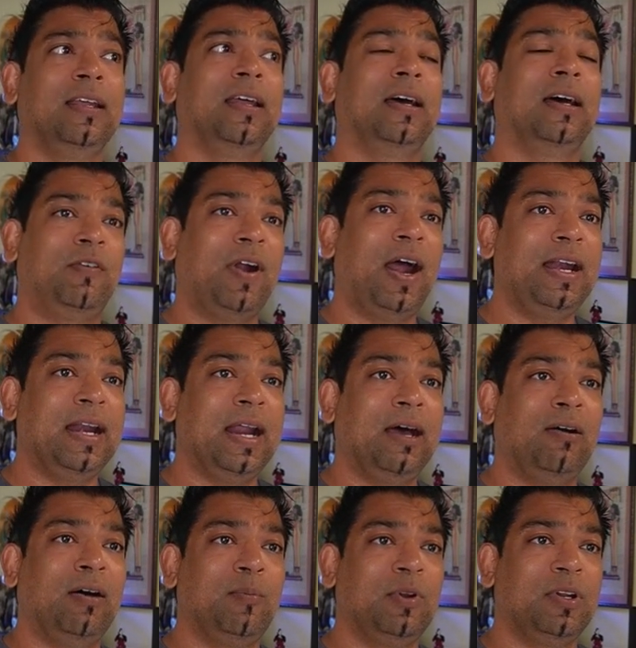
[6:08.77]
But right
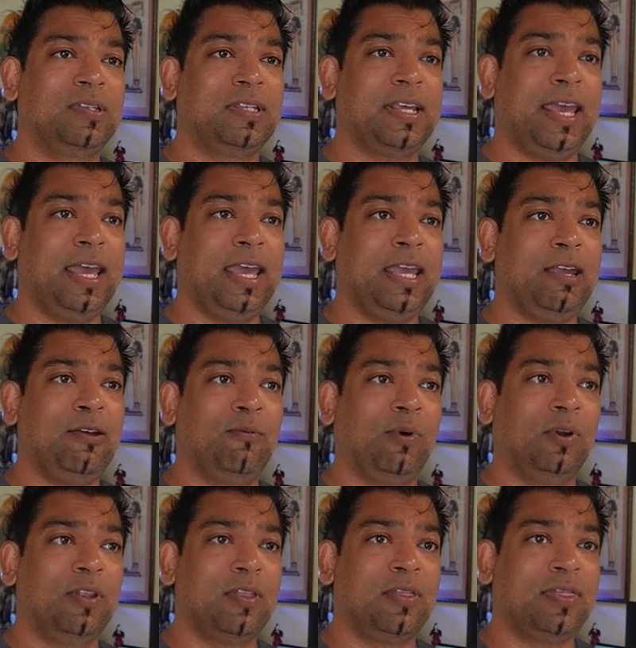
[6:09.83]
now, I'm going to say one
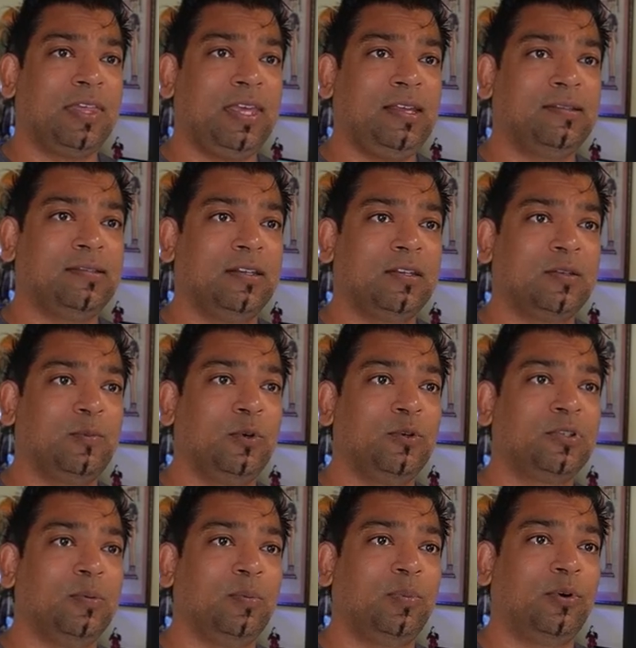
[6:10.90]
of the things that is
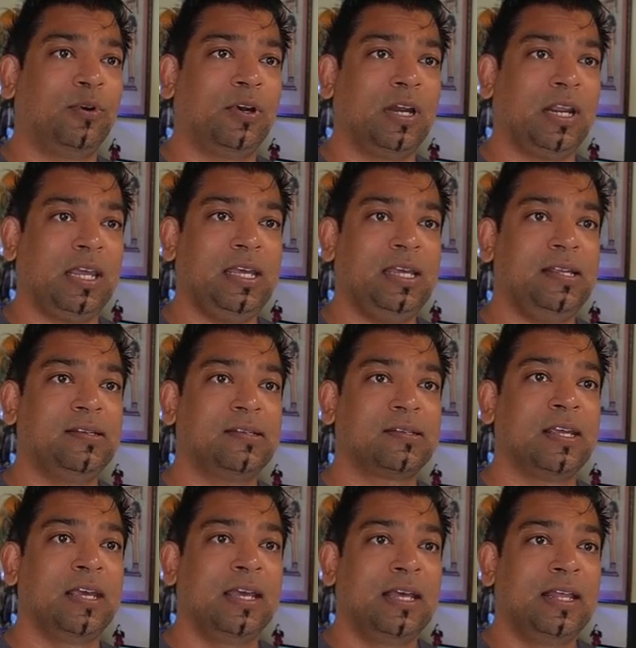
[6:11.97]
most important is
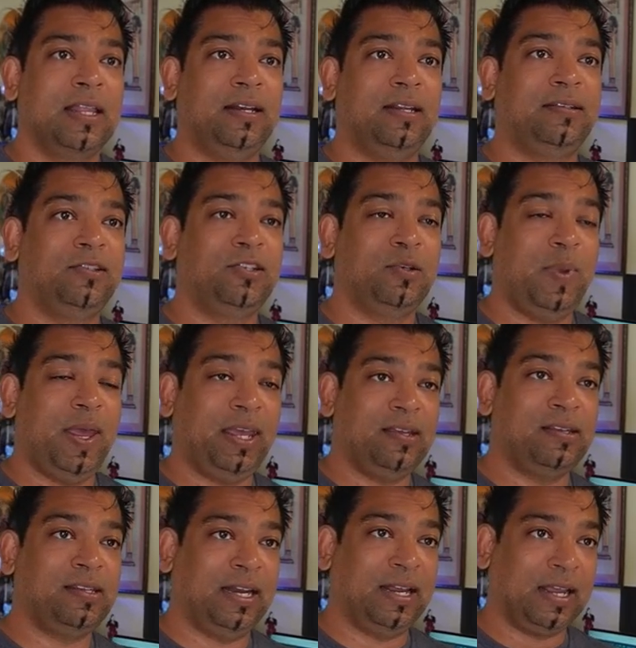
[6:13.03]
that decision
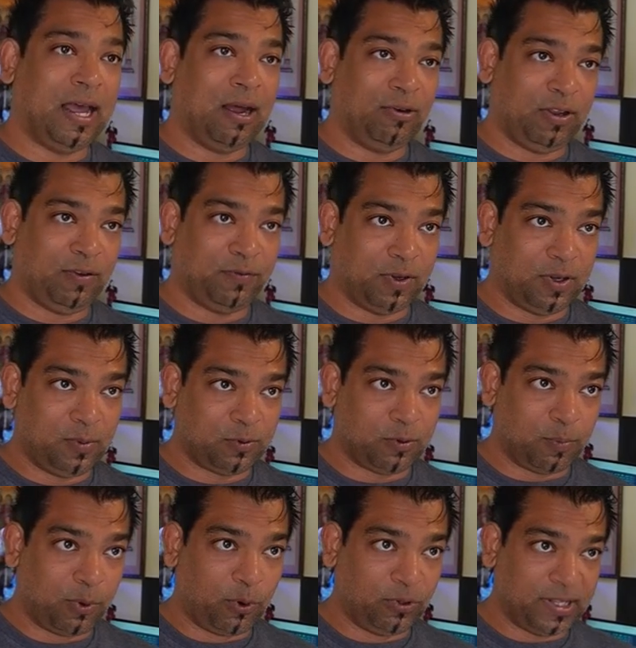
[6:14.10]
makers in accounting firms
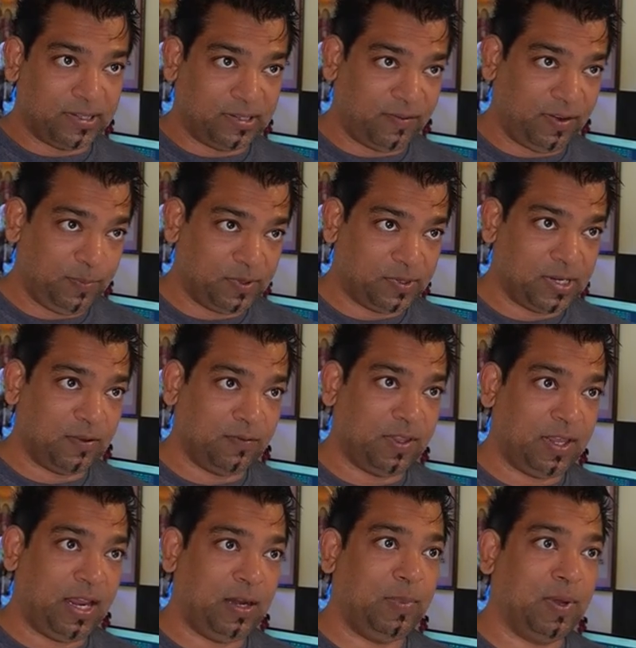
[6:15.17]
report that 70% of
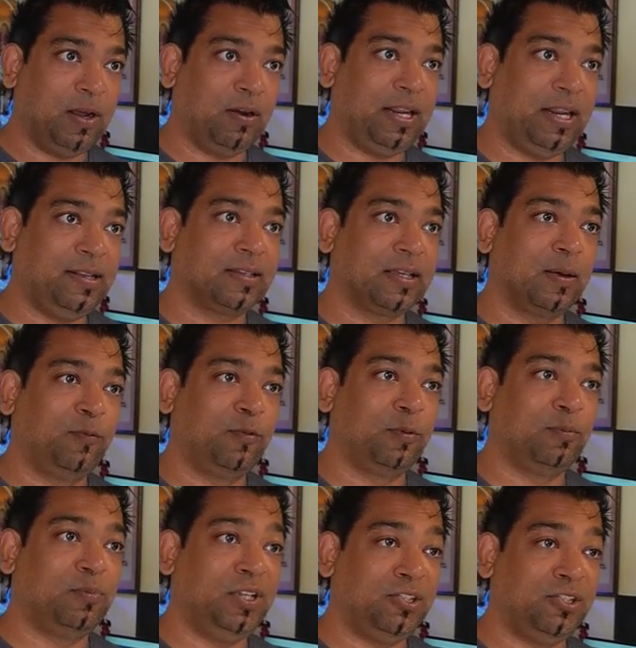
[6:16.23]
the inbound leads come
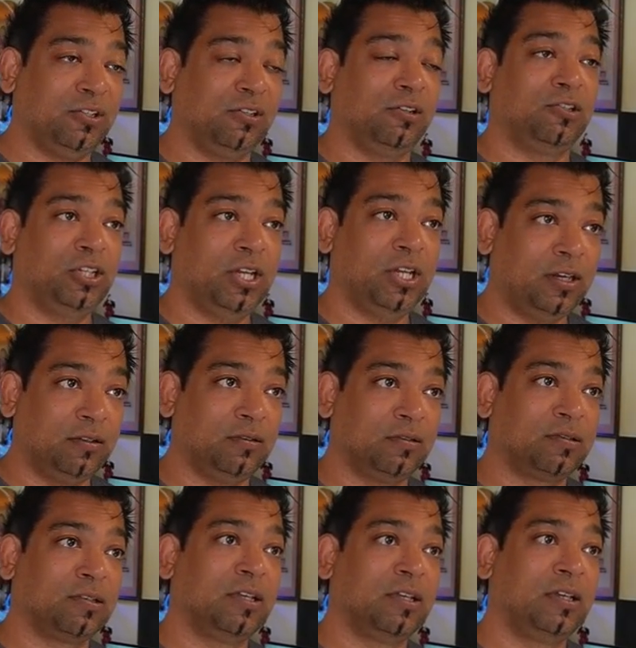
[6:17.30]
from digital
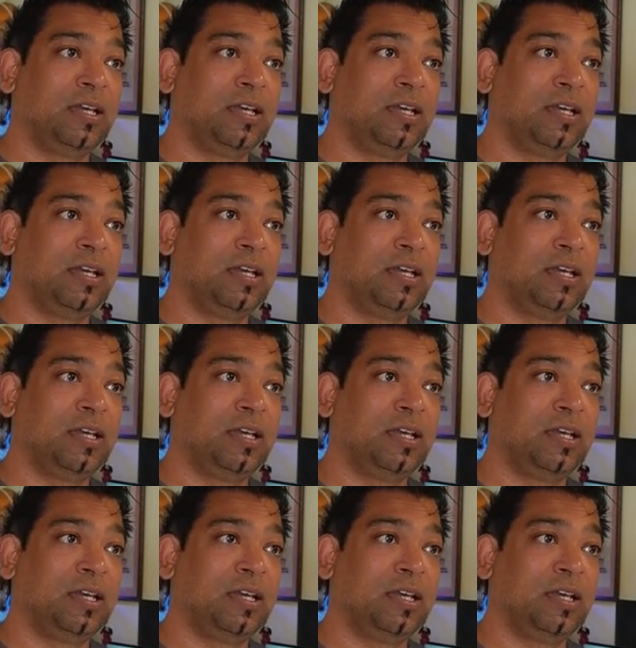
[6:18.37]
channels.